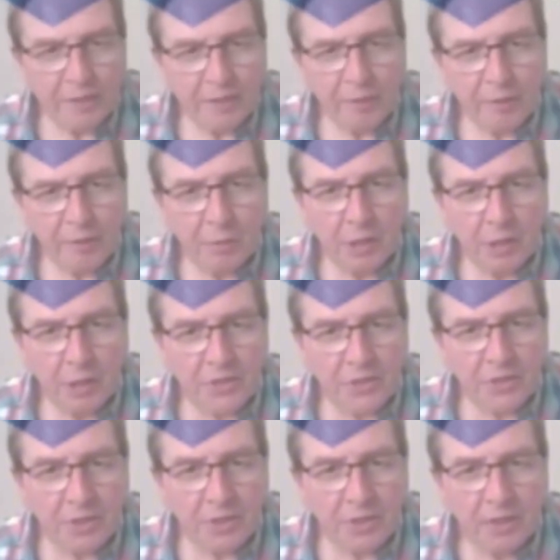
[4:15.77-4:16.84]
If you don't want to
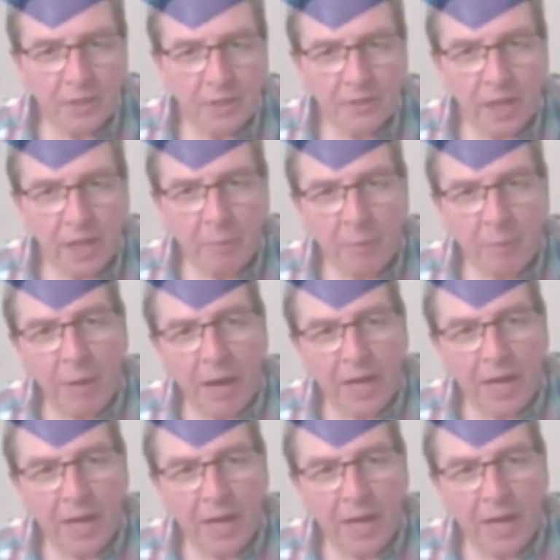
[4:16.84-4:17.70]
listen, turn me back